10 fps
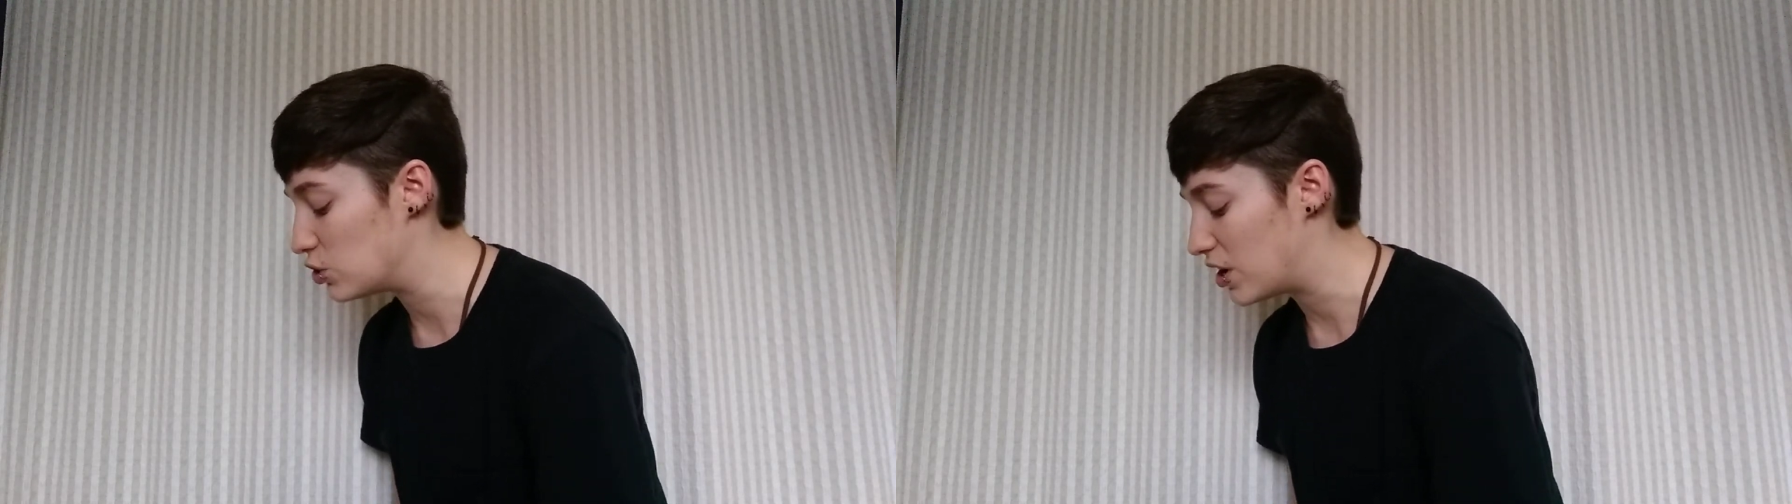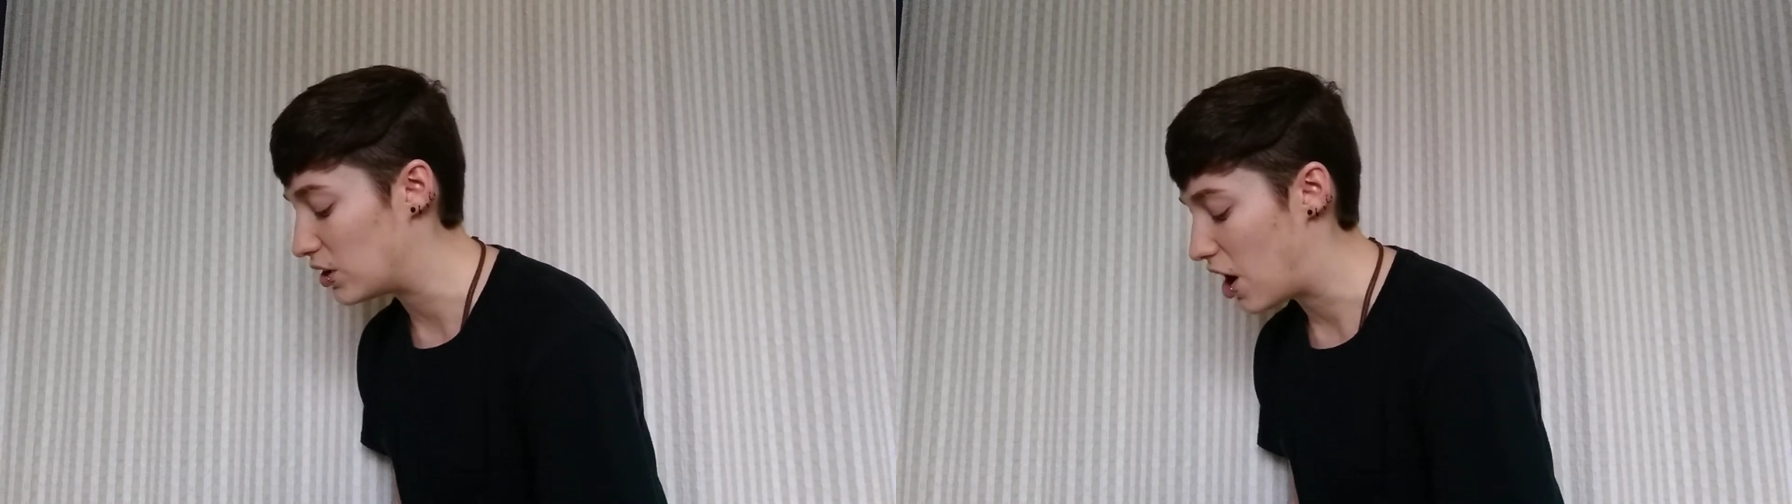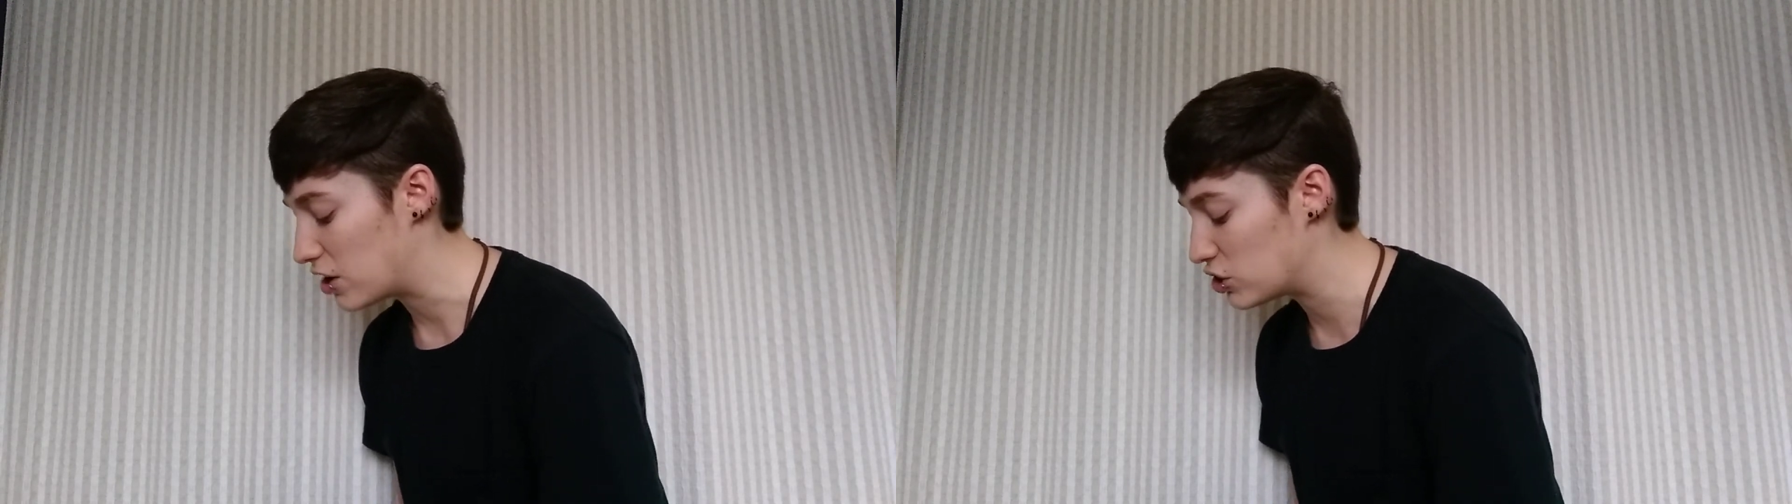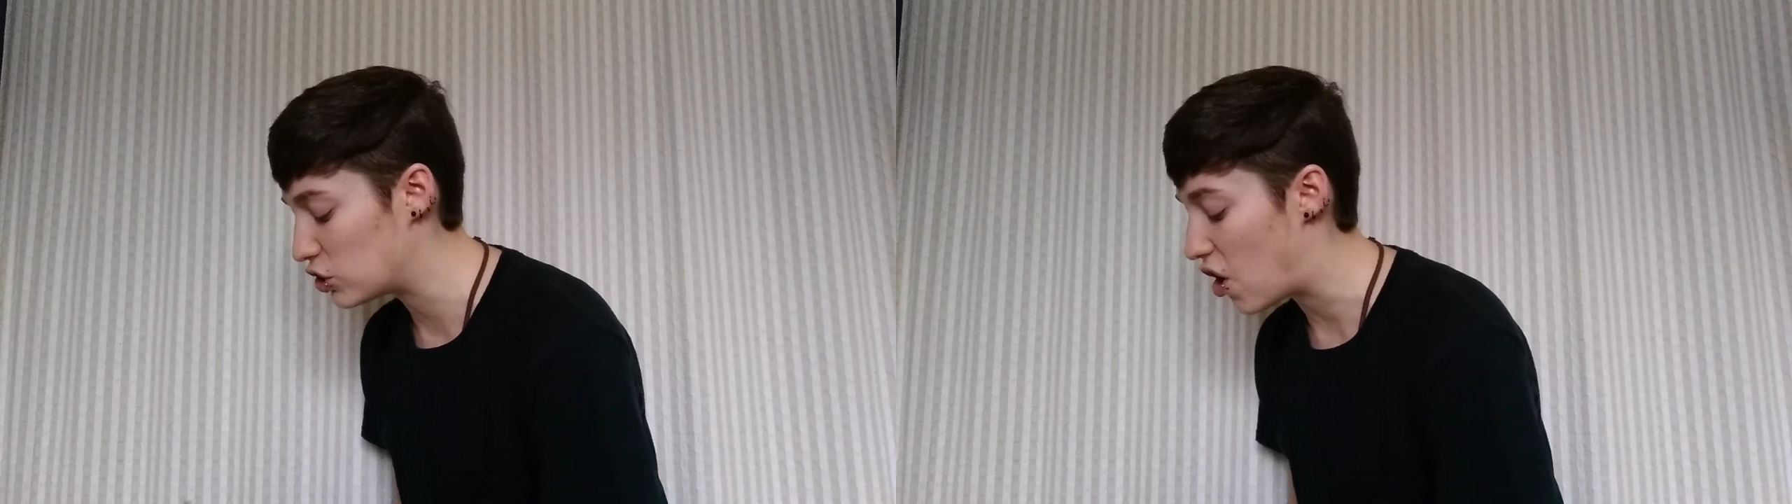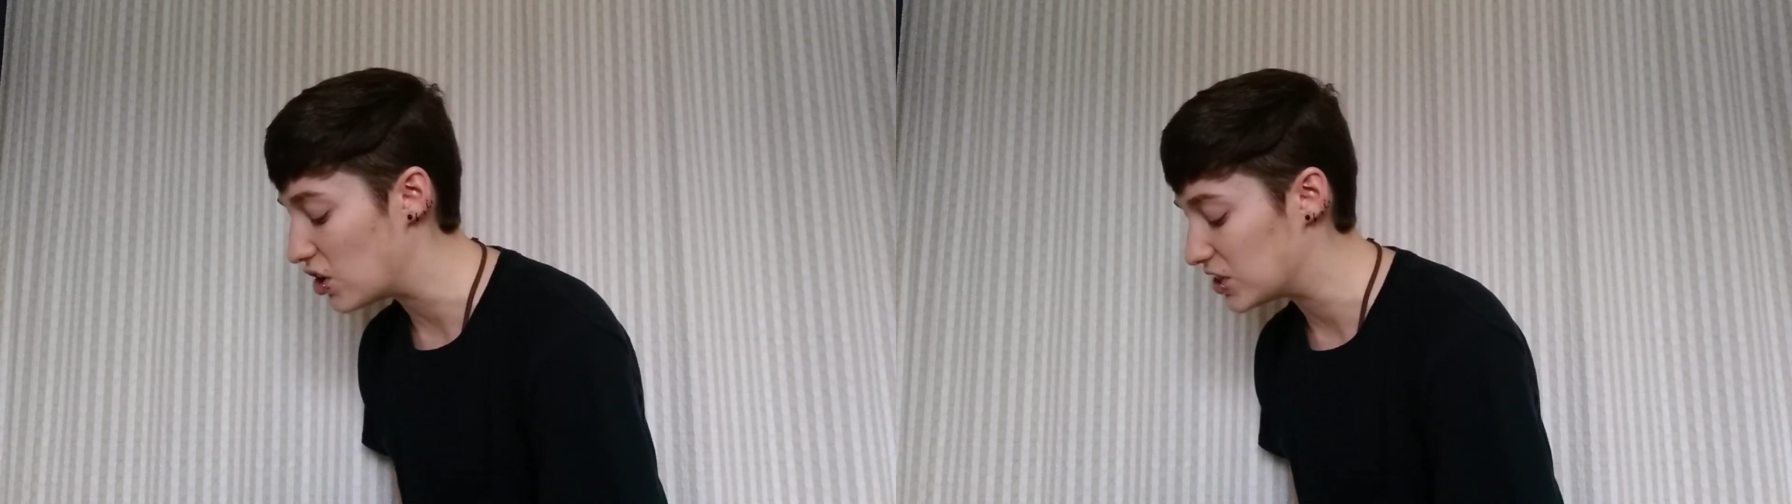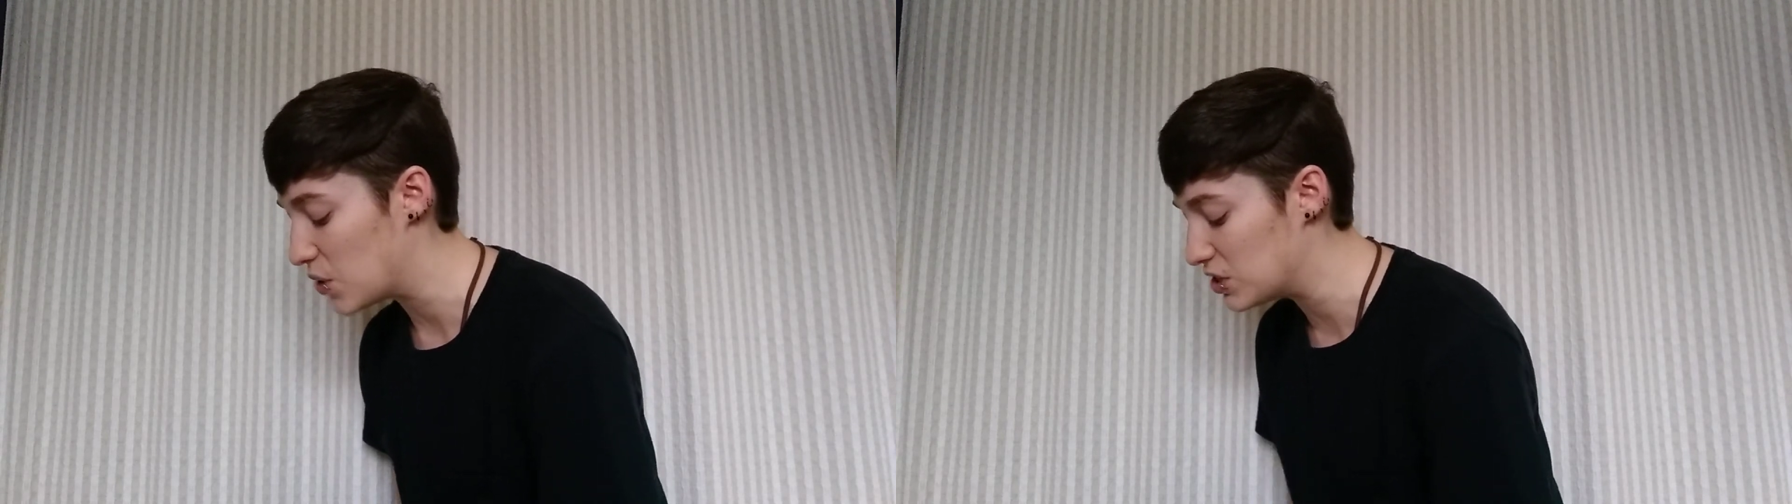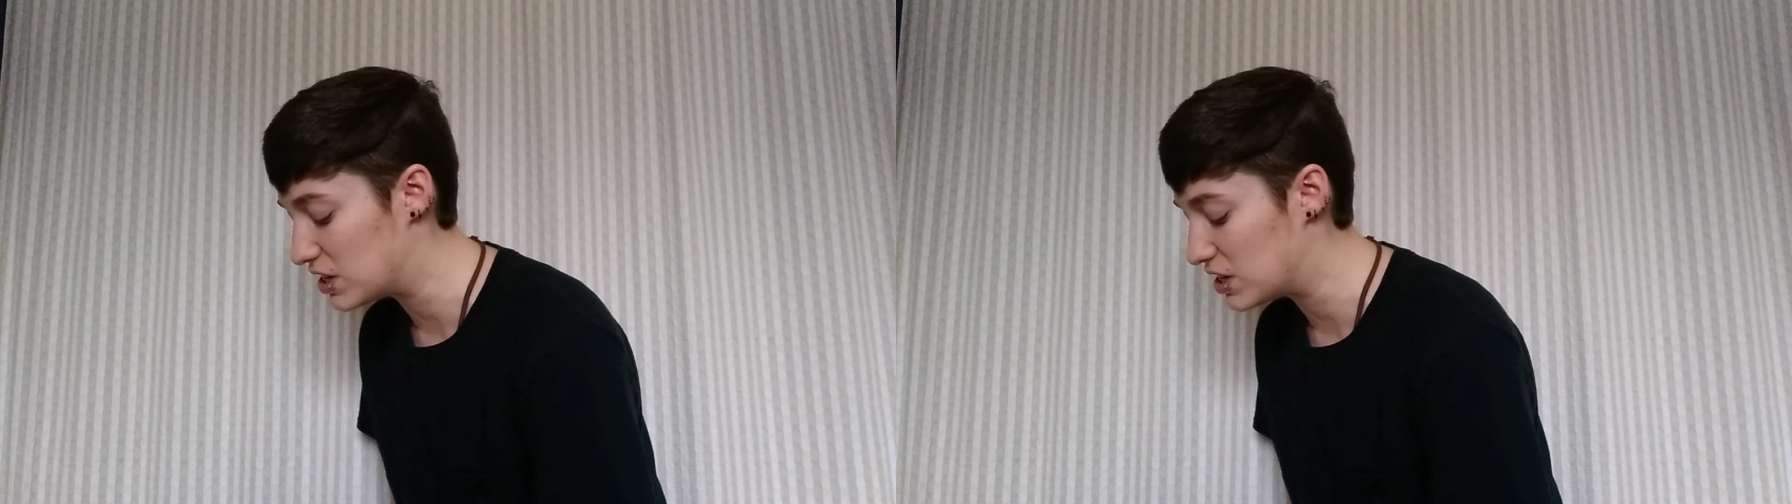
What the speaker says: dreadlocks called out